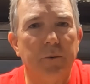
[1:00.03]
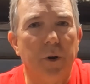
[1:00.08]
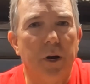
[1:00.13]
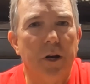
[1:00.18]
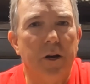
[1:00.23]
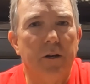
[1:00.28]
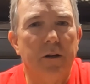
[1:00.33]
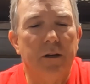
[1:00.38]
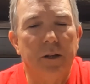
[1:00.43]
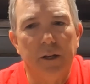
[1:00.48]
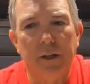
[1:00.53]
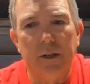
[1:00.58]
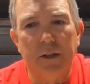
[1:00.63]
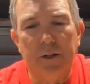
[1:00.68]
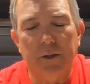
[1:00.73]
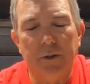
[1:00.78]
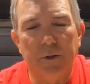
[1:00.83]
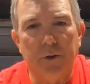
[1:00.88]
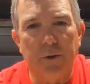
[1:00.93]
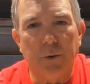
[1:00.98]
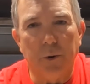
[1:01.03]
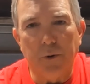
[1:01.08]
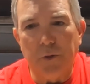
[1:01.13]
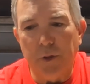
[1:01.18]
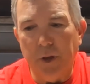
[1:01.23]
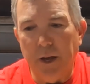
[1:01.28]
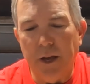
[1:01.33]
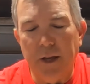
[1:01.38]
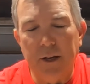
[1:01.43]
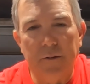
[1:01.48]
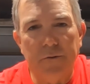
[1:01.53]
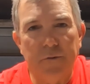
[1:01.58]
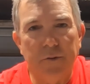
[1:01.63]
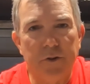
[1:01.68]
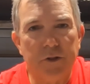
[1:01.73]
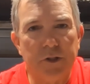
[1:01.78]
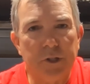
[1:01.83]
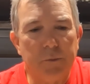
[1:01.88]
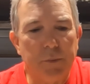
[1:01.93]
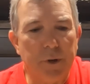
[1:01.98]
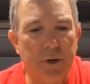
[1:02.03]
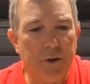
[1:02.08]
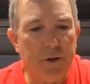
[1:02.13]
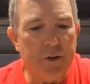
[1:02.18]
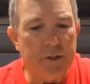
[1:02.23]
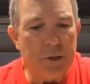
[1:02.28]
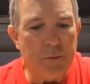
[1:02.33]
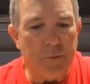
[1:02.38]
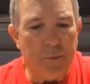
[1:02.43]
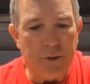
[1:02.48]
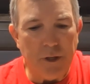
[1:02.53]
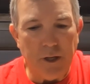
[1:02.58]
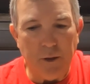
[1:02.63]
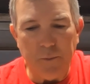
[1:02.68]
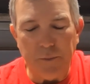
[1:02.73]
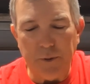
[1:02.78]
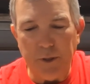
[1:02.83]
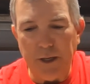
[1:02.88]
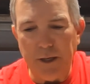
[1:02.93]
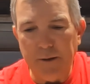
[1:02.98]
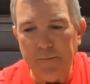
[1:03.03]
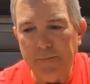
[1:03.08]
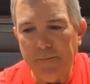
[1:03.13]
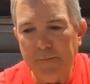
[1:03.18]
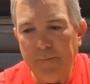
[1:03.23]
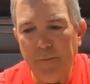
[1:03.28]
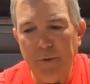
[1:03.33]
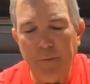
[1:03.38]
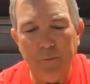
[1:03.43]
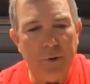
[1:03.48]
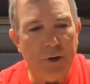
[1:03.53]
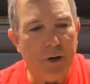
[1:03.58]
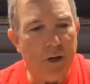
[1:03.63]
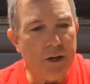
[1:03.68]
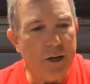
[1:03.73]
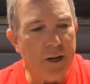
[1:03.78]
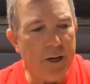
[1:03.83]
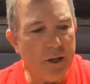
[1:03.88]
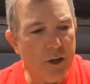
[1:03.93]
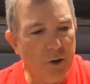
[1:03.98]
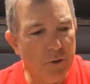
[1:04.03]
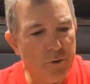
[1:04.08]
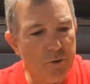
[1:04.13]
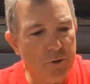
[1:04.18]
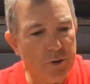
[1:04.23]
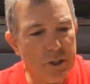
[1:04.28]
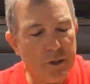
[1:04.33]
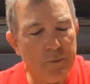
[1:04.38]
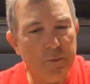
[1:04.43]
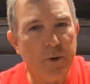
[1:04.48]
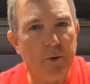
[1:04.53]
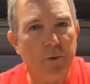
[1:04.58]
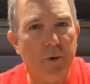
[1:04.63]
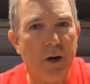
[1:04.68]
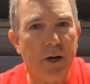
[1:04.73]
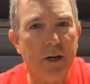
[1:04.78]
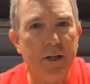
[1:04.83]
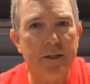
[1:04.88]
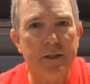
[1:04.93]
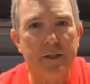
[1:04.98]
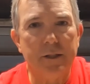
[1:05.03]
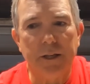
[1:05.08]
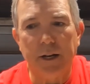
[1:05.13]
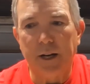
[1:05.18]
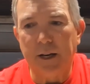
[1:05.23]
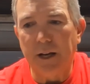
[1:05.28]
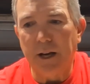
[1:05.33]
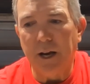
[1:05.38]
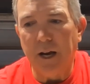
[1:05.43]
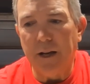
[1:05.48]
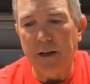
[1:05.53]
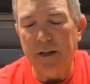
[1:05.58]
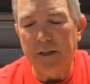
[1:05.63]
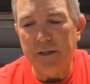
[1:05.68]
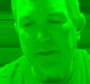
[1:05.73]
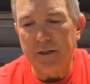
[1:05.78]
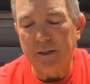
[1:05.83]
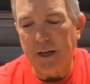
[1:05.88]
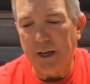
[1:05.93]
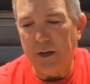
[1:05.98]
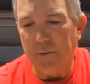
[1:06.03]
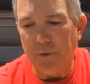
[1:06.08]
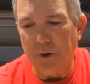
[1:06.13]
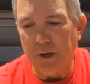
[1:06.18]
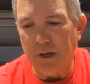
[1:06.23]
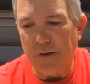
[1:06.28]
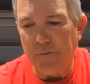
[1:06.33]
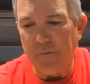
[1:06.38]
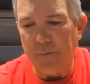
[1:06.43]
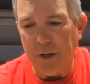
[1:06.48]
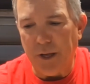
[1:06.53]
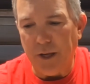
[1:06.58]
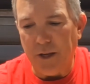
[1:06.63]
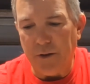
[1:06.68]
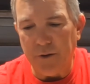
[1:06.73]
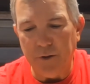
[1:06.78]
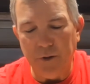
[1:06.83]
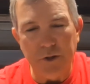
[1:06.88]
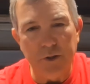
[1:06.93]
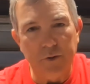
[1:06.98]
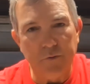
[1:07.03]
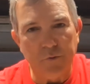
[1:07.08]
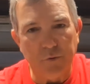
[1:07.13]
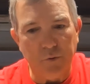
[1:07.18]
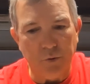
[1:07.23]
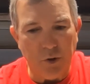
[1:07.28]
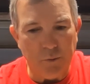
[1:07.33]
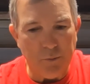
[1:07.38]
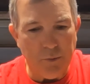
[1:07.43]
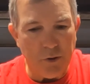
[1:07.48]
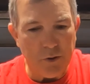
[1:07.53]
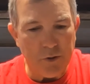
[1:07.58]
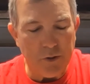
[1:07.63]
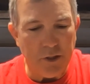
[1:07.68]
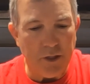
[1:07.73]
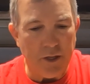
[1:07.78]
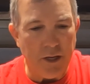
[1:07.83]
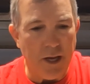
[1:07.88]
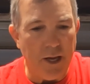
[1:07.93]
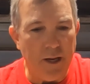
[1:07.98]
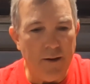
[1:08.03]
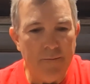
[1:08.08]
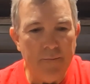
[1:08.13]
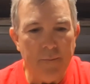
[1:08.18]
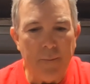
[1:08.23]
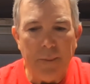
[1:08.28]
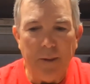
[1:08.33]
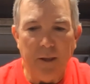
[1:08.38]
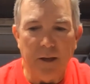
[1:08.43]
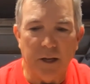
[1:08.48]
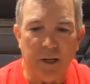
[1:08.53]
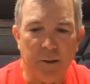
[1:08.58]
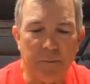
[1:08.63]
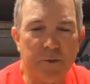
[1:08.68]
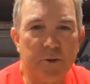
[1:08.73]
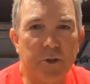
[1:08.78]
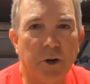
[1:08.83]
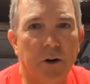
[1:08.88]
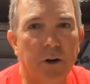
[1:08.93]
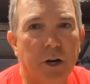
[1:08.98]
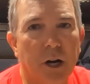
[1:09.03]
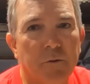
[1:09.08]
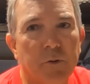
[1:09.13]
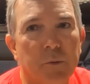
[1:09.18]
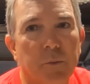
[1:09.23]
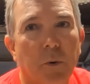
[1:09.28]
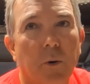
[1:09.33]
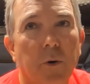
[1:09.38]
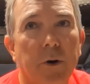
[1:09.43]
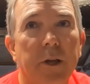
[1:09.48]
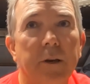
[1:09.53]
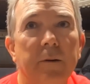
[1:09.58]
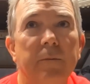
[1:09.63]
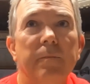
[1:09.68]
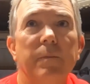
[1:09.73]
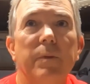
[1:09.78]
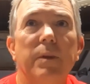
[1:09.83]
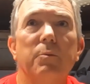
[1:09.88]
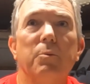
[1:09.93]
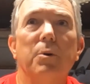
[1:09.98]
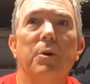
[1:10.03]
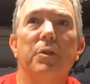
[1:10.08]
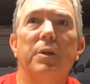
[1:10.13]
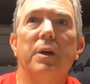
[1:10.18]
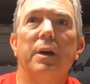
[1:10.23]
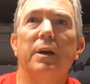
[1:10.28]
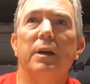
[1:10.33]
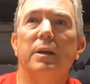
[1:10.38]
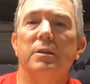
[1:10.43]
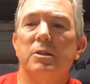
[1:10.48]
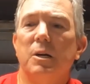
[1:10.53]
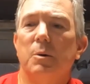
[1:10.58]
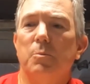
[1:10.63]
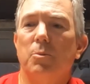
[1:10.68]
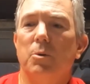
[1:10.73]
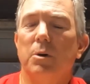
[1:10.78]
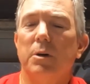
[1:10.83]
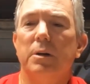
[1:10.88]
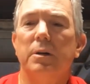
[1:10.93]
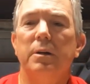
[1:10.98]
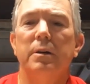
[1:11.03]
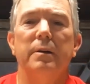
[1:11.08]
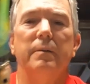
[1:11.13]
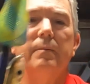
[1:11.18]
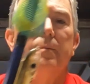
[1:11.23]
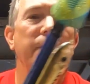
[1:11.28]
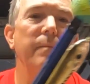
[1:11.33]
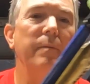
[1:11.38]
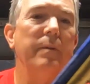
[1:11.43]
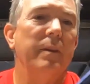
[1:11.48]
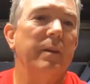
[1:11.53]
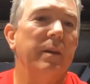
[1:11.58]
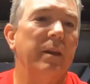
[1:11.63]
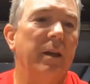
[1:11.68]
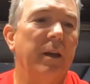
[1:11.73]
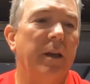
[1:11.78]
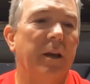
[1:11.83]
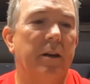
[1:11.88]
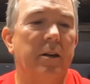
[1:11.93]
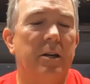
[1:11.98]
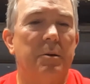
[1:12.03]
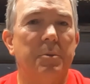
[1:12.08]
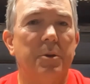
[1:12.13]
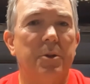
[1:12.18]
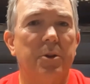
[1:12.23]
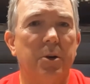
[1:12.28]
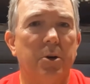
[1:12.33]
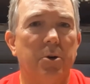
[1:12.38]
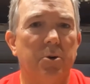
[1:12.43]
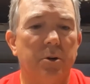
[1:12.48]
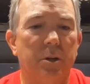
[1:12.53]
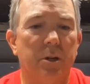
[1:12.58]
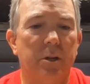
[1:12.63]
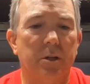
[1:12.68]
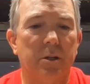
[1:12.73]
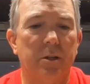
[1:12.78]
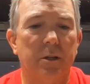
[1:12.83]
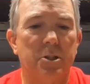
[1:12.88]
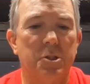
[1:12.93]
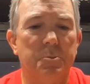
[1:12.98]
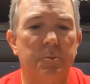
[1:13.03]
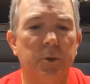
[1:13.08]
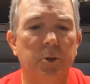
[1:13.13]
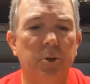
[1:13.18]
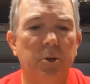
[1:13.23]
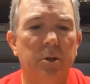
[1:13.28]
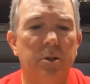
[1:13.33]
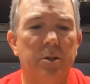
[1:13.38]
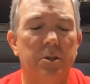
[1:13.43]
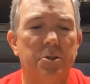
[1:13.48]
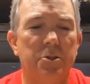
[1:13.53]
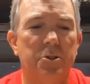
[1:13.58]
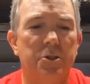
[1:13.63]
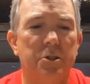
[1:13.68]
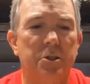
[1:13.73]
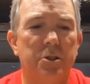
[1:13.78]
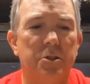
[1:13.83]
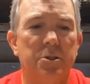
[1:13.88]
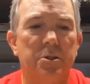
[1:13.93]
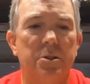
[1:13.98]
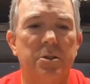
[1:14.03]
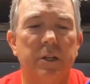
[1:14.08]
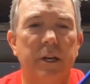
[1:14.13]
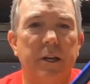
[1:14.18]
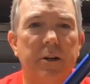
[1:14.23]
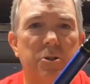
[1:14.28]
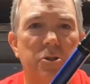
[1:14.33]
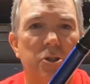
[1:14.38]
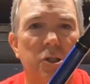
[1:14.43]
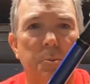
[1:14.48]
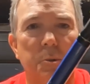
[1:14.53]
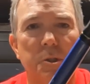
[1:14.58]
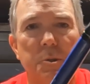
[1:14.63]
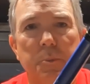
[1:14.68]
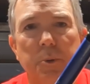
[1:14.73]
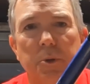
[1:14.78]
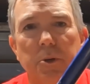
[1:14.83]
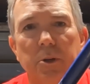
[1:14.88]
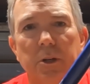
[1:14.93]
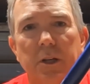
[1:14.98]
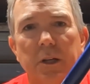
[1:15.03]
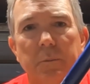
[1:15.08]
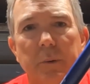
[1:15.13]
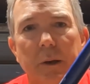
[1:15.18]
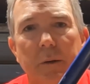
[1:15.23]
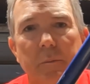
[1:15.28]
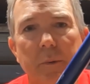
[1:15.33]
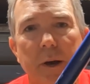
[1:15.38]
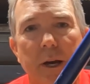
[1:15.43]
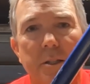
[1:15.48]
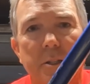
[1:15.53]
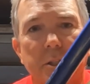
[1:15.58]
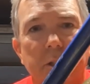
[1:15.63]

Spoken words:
run to the north end and fish some areas up there. But I'll kind of go through some of the rods that I got. These is kind of what I plan on using for most of the day. Starting off the morning with a topwater, and I'll be throwing a spook. It's just a standard super spook in baby bass